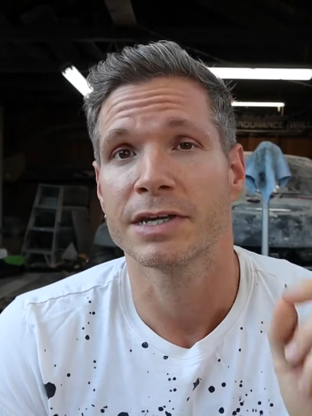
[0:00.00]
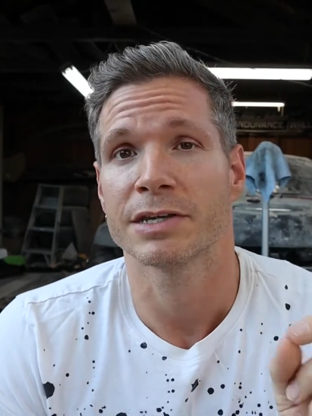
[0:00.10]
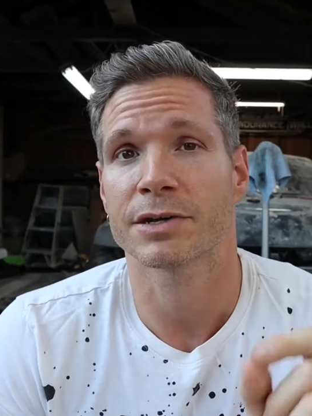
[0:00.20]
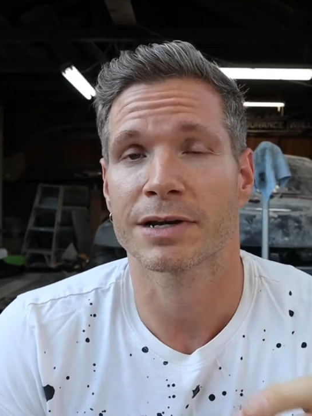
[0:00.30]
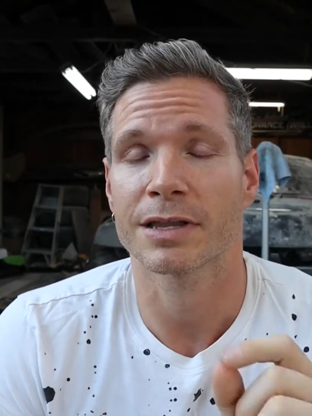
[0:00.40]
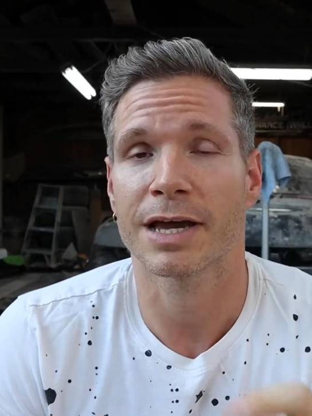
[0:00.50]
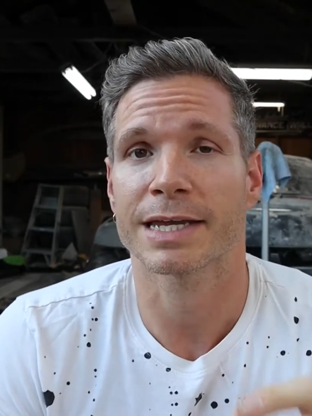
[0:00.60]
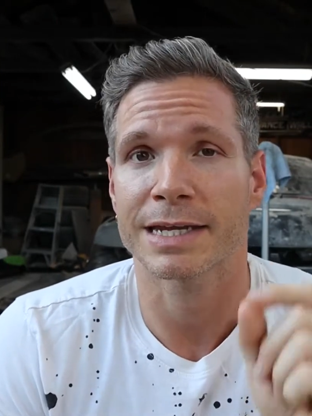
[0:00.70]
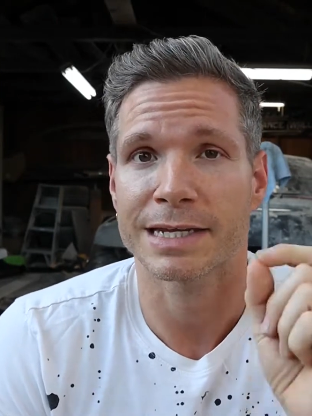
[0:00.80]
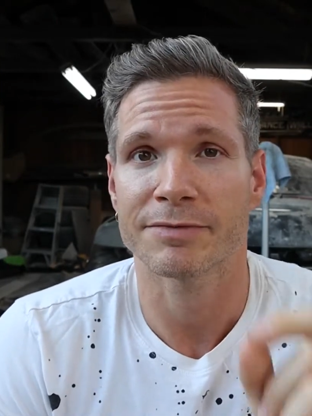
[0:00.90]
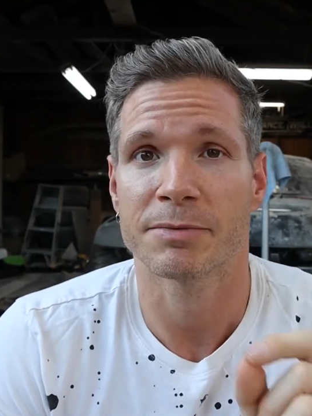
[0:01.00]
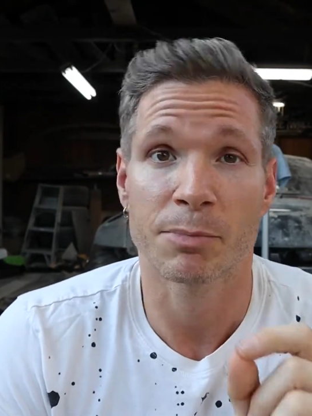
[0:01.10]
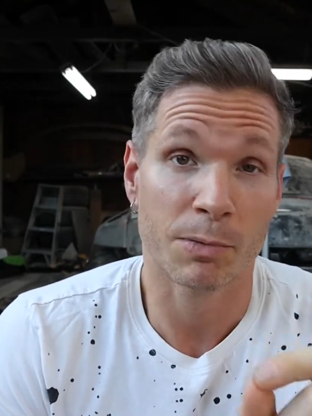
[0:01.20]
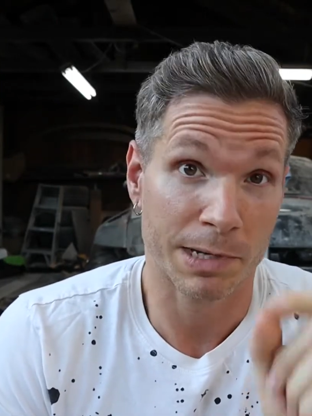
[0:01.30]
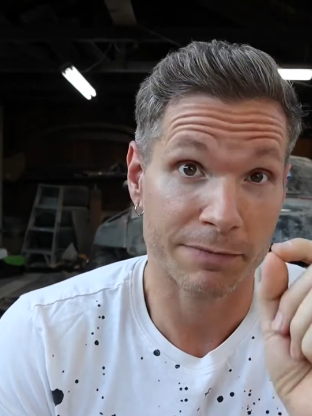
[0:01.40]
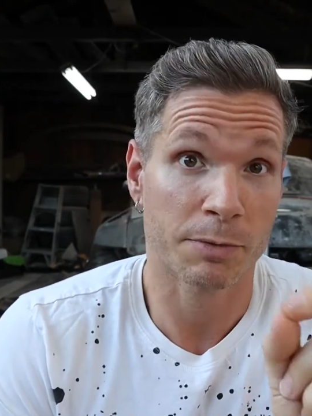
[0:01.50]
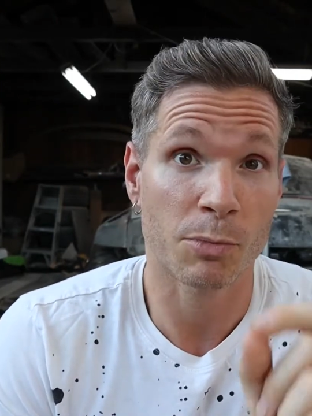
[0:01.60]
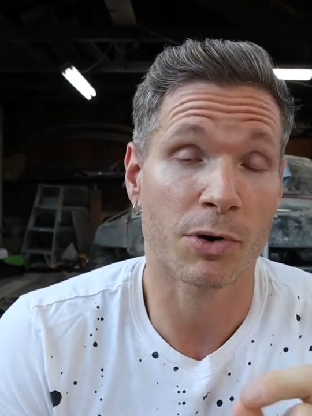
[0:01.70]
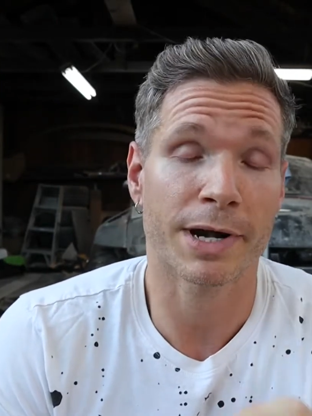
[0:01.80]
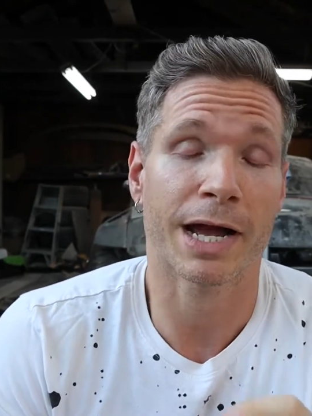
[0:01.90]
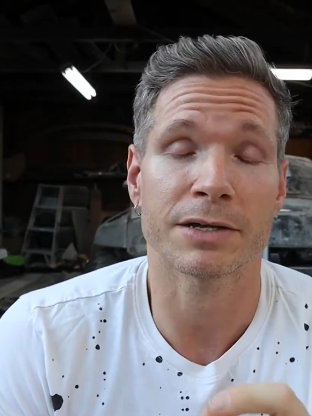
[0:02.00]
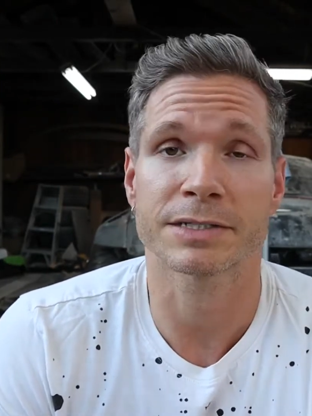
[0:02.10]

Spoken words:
you're gonna like it even more now.